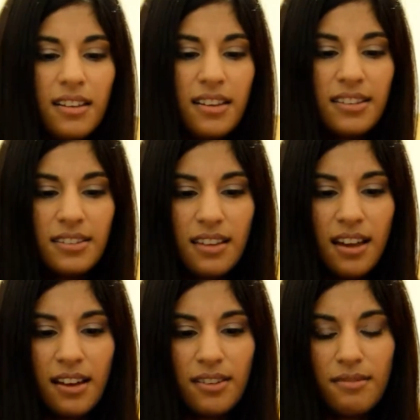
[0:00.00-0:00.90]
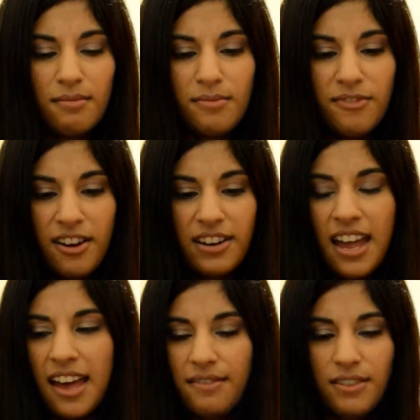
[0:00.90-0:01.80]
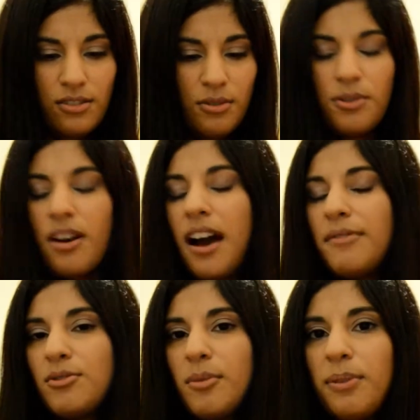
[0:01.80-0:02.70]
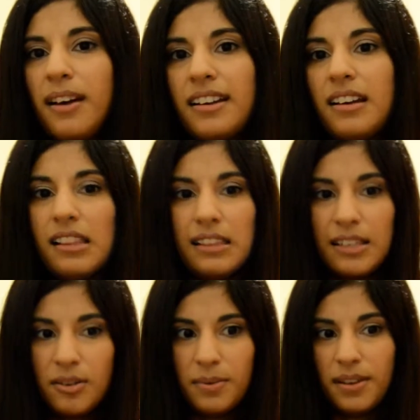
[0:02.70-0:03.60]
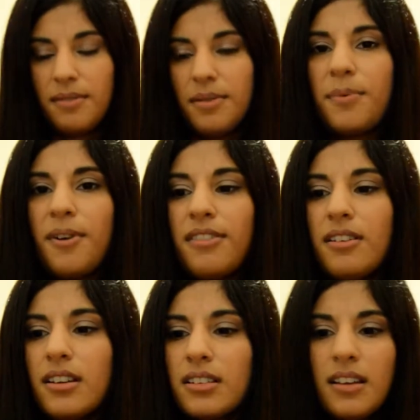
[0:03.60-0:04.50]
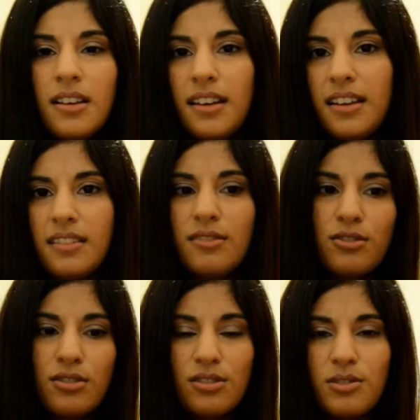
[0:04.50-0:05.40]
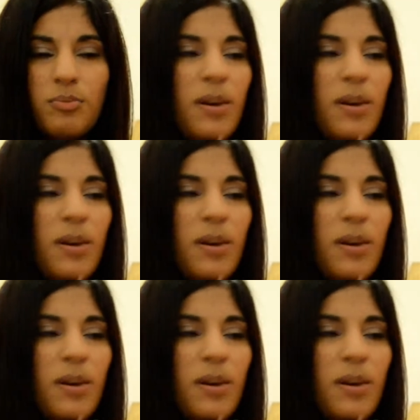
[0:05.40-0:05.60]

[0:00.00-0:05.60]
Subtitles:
it's very heavy, so you have to apply a little bit of the product and then just